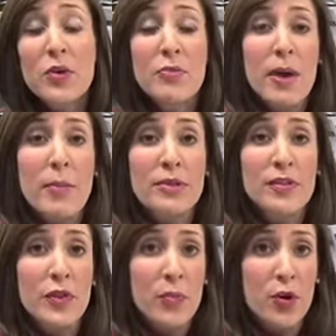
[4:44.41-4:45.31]
with members
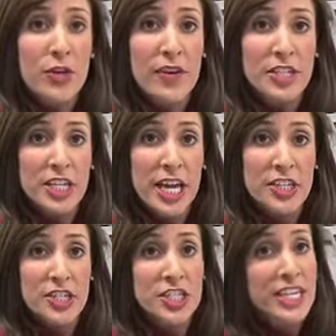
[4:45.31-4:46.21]
of the Board of
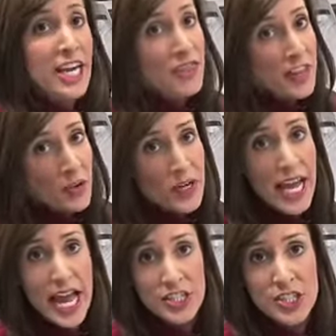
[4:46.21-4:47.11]
Education to get their
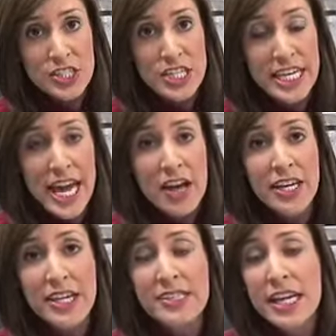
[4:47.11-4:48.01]
reaction to the
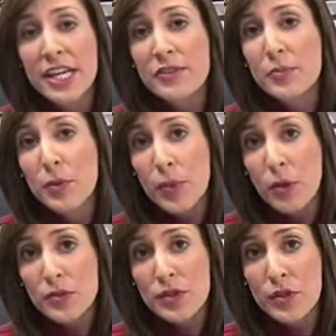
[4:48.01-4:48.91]
county executive's
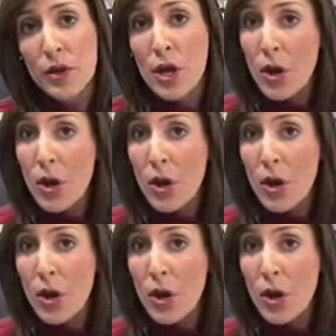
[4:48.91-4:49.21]
proposal.